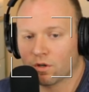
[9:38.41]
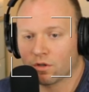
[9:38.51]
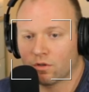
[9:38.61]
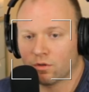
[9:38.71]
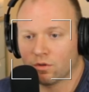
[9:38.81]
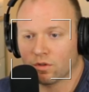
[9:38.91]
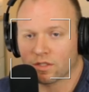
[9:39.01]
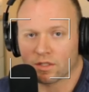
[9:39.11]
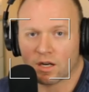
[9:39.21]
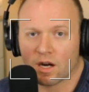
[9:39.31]
does
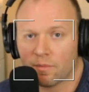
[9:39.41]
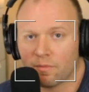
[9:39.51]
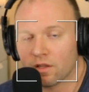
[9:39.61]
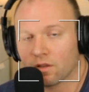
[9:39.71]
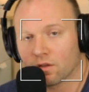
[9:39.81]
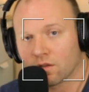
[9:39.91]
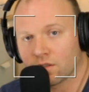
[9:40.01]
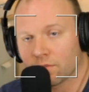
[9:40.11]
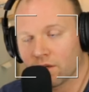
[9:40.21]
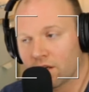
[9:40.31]
the cop that learns
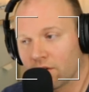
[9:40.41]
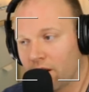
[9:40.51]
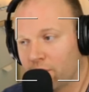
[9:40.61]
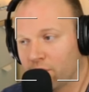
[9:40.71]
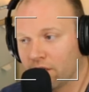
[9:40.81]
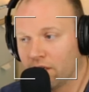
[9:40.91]
some kind of grappling